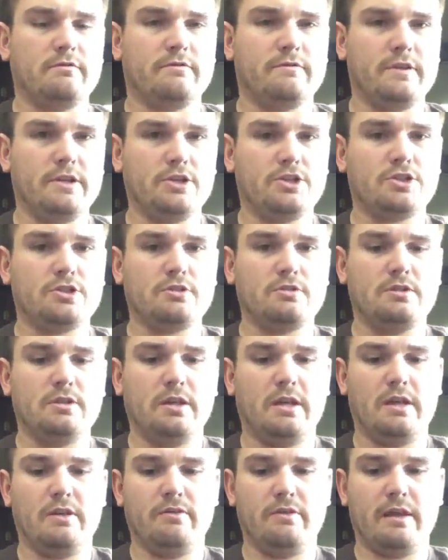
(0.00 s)
fish
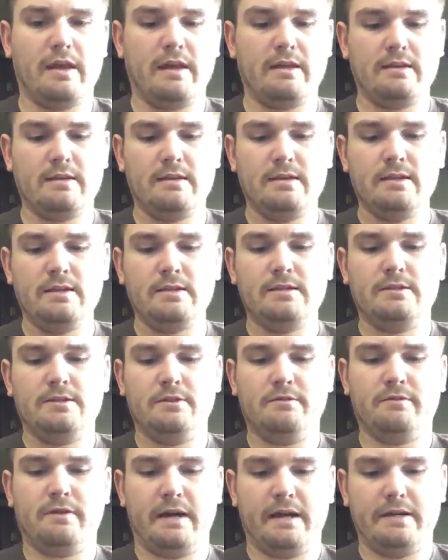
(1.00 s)
in that
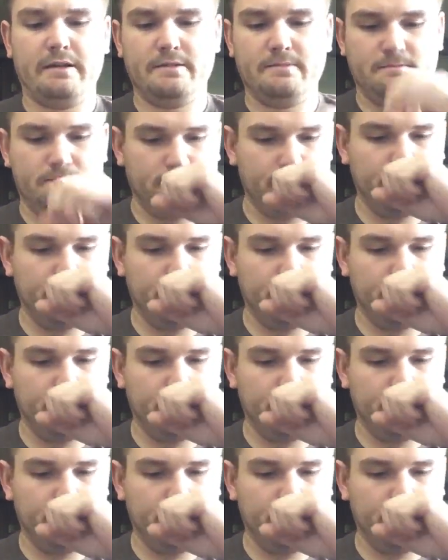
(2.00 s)
you find